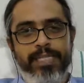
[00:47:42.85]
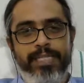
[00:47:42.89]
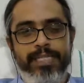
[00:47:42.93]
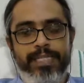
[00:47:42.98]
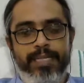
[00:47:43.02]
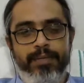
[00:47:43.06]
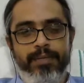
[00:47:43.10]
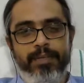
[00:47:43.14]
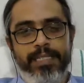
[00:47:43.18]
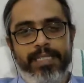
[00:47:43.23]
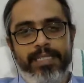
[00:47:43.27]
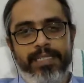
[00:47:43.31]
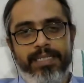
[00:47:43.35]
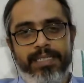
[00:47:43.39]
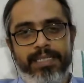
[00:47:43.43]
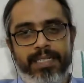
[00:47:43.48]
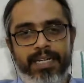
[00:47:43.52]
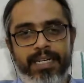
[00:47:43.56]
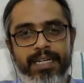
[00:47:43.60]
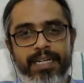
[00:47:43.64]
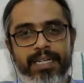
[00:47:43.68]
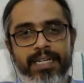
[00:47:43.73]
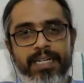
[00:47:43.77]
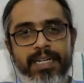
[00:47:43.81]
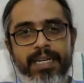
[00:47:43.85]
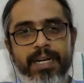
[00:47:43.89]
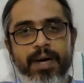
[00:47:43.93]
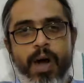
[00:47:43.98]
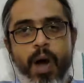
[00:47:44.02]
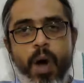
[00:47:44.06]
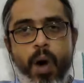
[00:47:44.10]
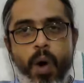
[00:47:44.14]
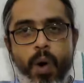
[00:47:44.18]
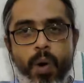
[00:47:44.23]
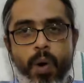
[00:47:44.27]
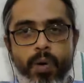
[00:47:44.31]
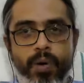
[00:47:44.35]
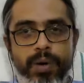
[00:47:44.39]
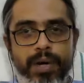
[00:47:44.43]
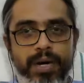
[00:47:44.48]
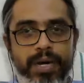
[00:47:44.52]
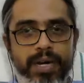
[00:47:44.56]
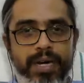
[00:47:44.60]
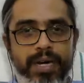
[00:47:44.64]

little bit odd,